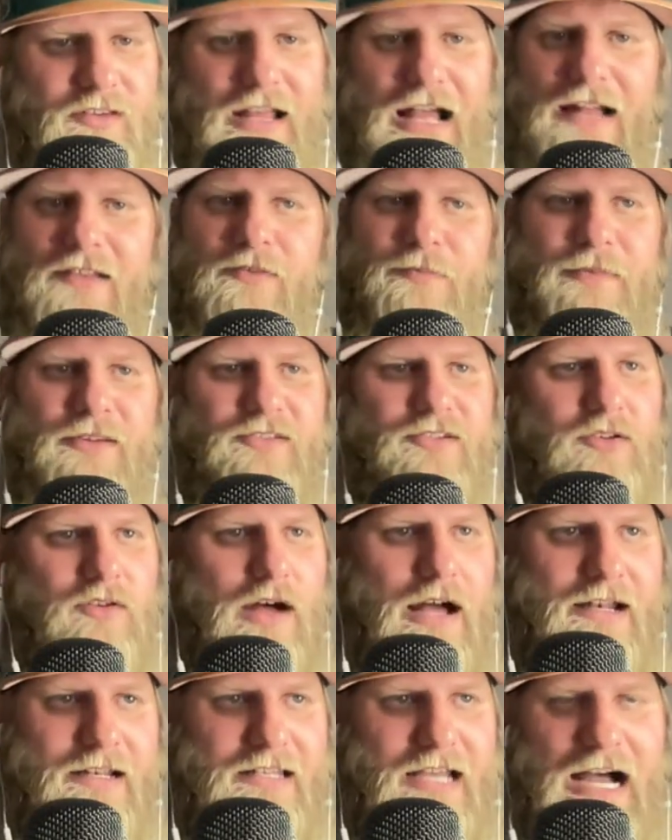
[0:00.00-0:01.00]
guy's missed a
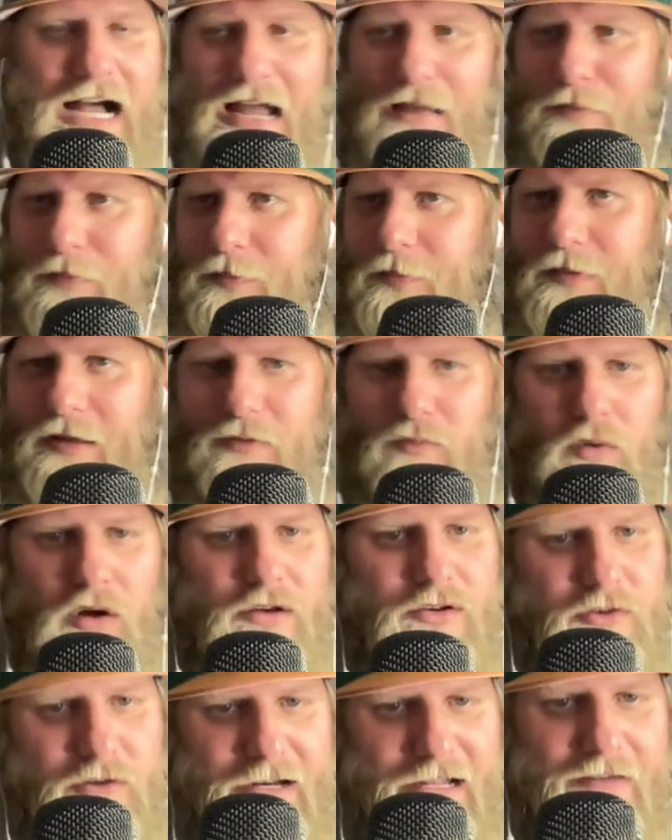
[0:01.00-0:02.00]
lot of time and
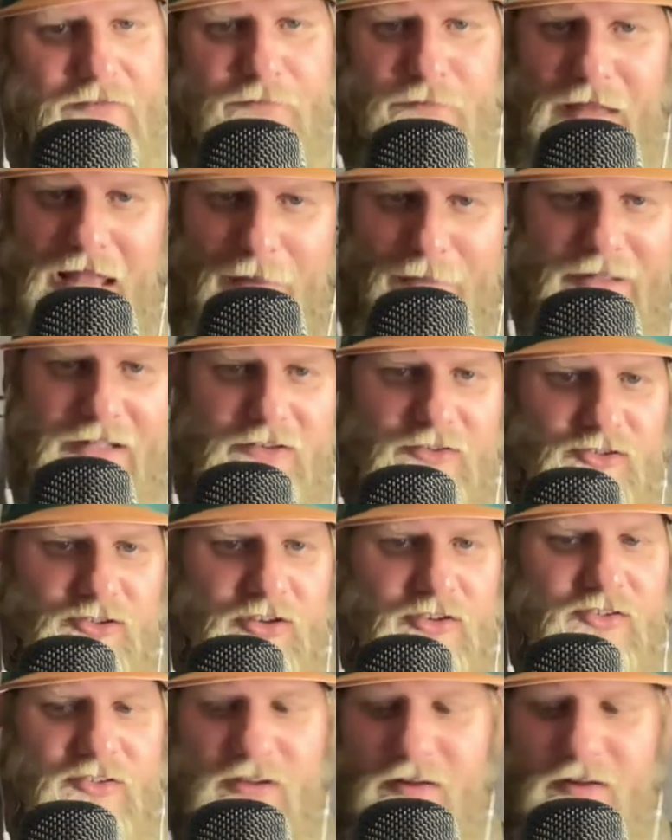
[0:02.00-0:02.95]
wondering if maybe it's just